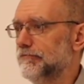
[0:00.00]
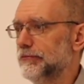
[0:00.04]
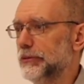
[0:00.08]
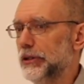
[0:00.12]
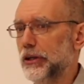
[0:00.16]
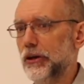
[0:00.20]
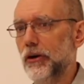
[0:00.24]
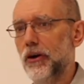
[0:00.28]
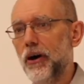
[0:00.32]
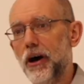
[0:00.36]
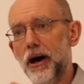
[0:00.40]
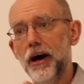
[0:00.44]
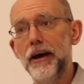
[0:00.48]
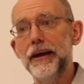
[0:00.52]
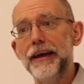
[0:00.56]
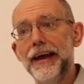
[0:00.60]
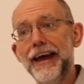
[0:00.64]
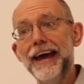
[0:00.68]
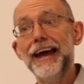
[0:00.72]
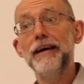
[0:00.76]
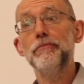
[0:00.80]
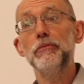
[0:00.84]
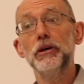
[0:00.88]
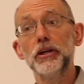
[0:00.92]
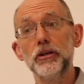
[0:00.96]
You know, I
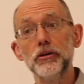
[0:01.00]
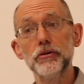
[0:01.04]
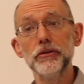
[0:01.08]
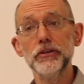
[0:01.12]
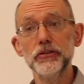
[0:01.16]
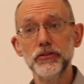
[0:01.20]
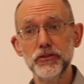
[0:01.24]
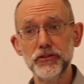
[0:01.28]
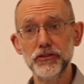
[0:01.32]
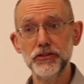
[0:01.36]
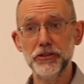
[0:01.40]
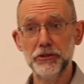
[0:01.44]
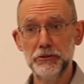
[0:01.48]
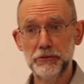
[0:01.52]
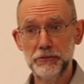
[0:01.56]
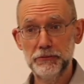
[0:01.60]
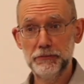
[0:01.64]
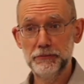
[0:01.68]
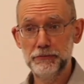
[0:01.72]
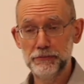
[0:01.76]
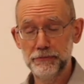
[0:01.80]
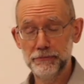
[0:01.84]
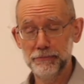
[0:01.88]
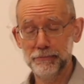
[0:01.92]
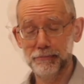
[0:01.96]
am a Christian.
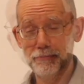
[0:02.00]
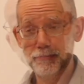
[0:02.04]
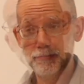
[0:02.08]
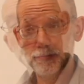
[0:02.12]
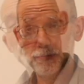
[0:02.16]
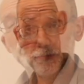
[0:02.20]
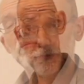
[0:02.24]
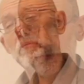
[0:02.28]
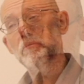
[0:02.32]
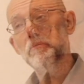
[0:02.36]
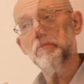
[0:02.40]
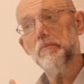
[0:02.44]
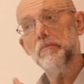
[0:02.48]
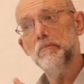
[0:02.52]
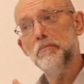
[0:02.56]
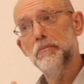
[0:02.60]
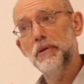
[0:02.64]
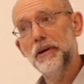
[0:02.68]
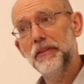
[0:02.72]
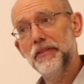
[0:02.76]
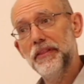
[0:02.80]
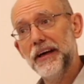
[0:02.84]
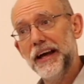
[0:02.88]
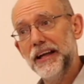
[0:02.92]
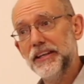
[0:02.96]

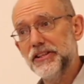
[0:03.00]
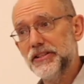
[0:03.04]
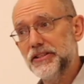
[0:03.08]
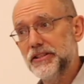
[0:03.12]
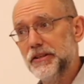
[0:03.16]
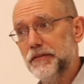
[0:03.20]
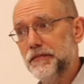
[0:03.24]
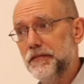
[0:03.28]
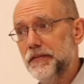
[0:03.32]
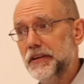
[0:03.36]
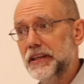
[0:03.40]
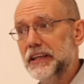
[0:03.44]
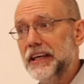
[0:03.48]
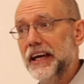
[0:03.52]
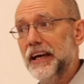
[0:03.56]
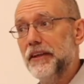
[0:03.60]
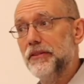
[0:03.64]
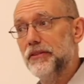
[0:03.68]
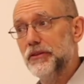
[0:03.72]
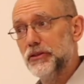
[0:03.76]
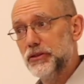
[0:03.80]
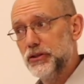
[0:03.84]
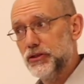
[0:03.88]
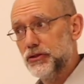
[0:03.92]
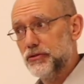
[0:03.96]
But that's to
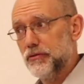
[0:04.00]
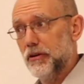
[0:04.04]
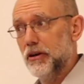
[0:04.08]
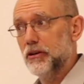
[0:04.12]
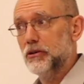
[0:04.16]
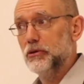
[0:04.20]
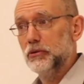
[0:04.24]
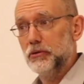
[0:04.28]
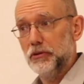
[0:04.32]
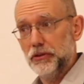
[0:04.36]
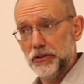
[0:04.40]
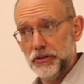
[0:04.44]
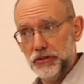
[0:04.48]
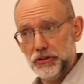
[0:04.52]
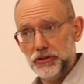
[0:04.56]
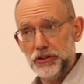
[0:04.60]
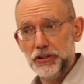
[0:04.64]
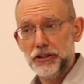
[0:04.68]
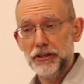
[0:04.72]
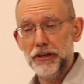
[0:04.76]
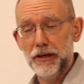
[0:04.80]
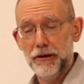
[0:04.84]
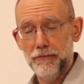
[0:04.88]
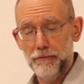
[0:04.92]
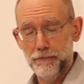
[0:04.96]
forget the struggle that's to
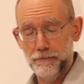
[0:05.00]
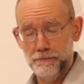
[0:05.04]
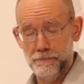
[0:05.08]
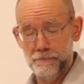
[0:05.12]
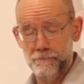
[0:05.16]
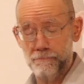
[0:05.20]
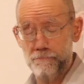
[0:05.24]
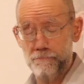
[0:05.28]
come.